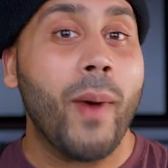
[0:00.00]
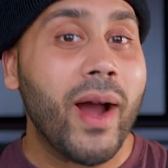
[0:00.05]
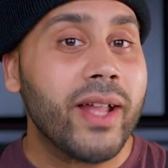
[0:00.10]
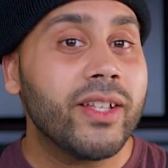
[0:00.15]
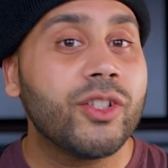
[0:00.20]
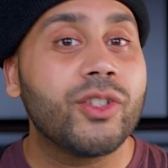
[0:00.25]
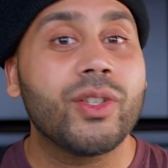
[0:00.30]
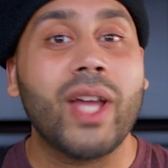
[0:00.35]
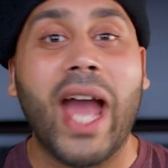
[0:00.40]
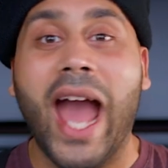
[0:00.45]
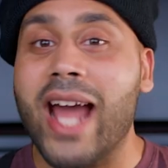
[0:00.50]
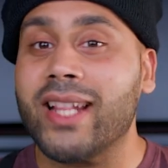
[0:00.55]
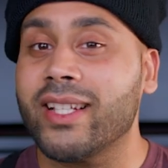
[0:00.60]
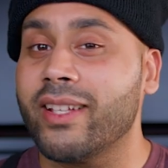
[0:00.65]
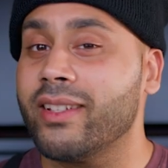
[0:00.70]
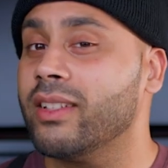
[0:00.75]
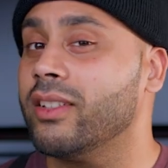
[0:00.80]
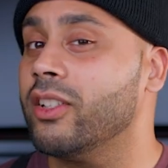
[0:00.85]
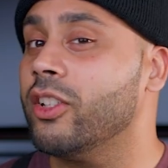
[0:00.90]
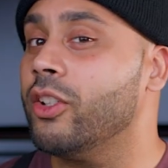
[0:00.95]
might need to add in
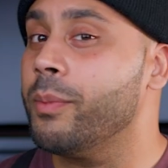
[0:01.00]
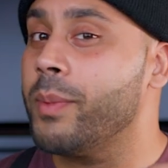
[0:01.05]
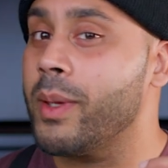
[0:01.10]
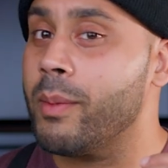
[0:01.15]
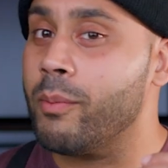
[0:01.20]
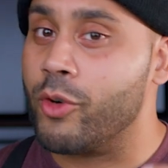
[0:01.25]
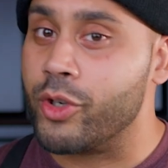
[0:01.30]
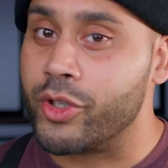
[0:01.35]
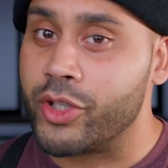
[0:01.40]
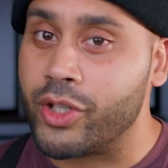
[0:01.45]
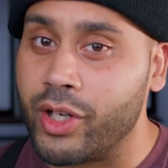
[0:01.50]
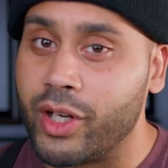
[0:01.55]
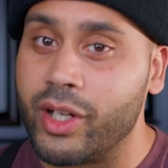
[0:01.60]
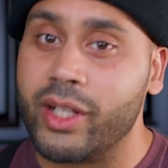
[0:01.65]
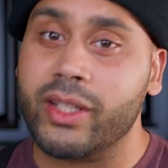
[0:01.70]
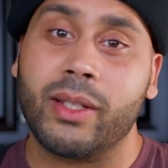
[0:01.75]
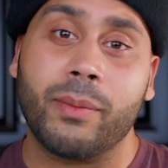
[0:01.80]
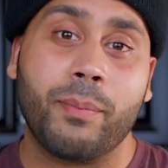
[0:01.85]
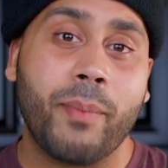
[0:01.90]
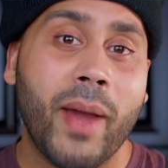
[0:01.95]
a little bit more sugar
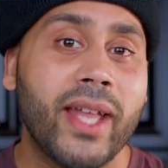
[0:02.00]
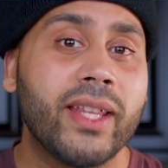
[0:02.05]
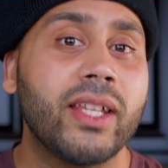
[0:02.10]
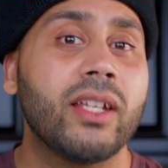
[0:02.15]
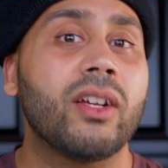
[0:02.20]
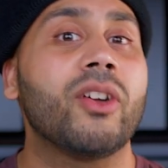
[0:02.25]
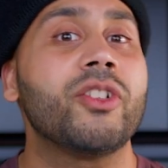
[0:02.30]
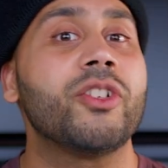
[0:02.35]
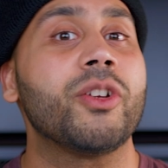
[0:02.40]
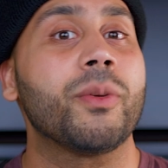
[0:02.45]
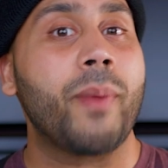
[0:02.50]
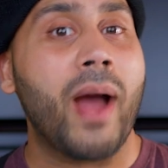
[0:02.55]
depending on your